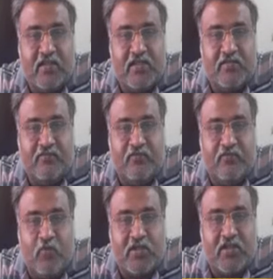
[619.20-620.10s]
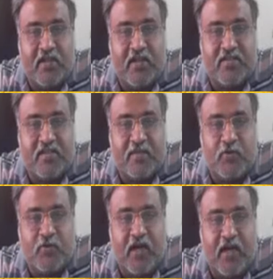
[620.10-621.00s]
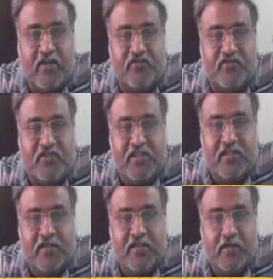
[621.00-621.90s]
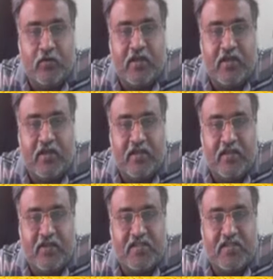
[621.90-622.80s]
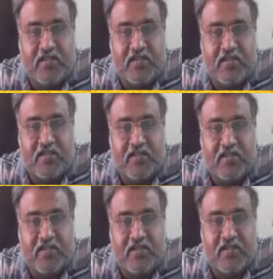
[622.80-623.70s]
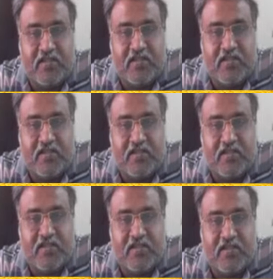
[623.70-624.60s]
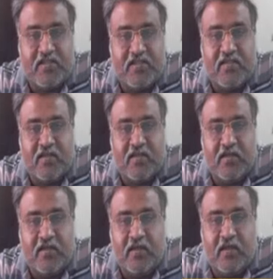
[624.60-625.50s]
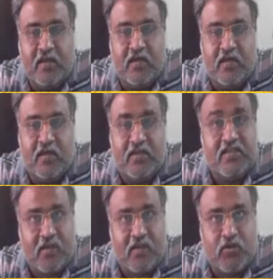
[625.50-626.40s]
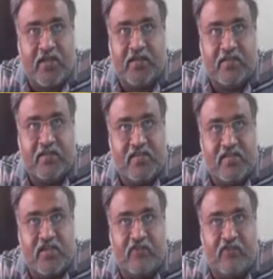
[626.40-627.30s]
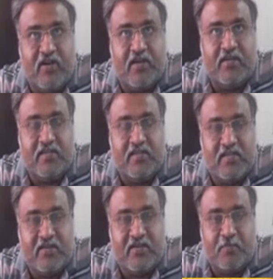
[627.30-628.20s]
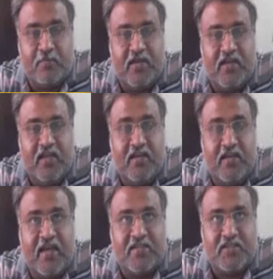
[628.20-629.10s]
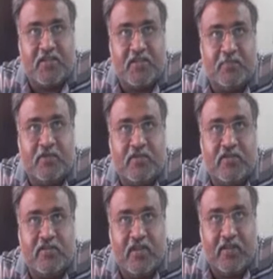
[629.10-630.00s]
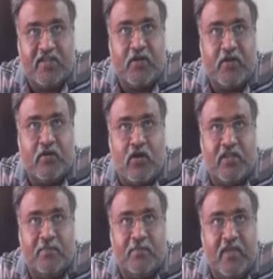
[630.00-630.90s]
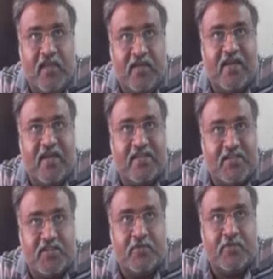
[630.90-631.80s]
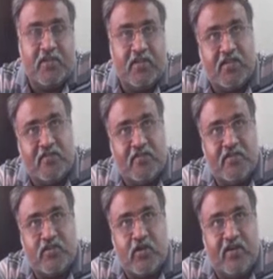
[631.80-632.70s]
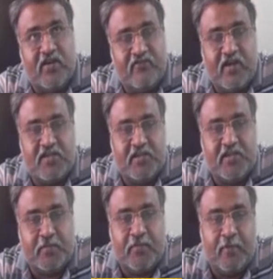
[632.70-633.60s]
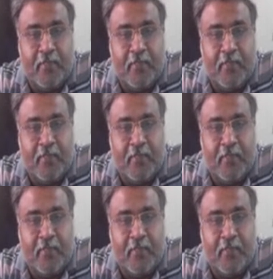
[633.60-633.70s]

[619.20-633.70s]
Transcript: the water exists up to a height of g okay here you can see that up to that height of g the water exists uh, this is outside this is not flooded this is a completely intact ship that's what you call them intact ship the other one is called a flooded ship